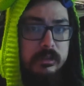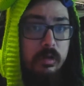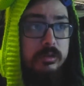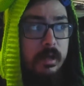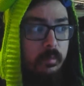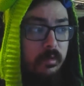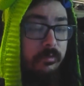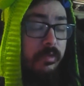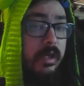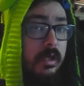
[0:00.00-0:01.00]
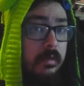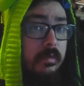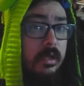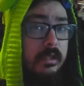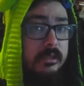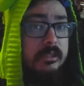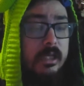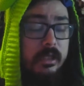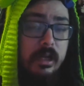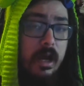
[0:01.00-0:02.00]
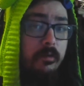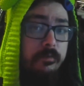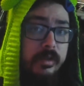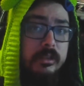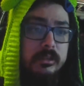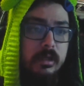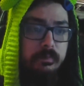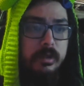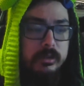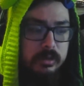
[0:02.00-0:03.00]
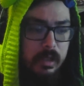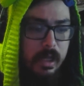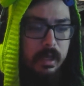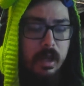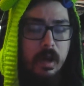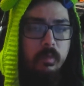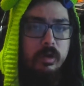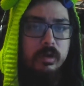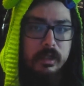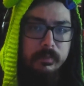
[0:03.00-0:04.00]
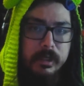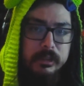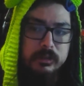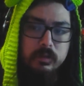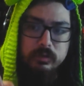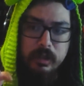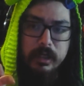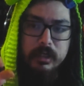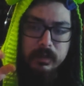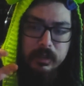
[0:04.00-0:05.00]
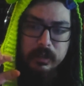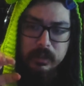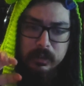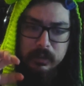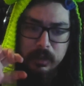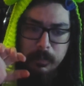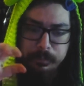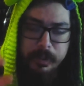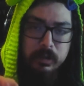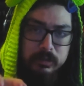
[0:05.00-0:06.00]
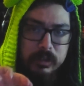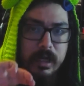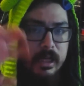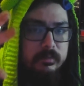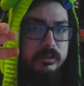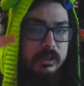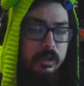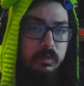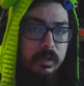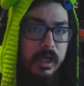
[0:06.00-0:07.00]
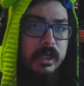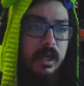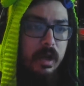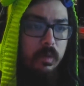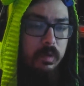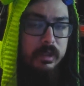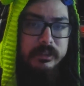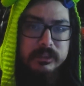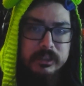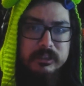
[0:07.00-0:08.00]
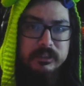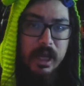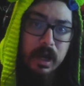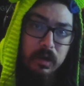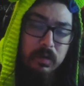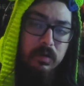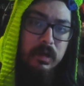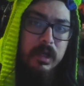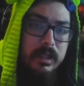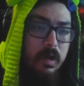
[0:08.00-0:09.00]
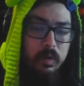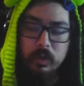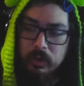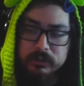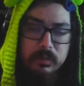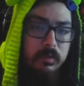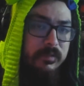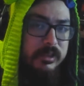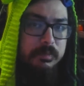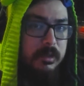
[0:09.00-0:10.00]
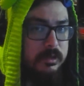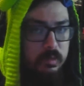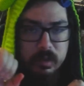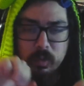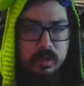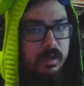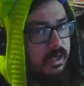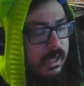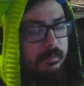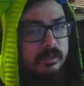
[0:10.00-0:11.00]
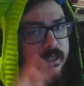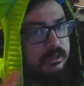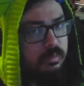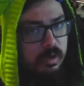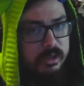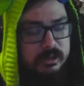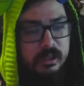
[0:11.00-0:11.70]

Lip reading: also have more freedom designing the outfits compared to like when you're limited to trying to appeal to the MCU like realistic style that only works on movies but doesn't really work on games as much.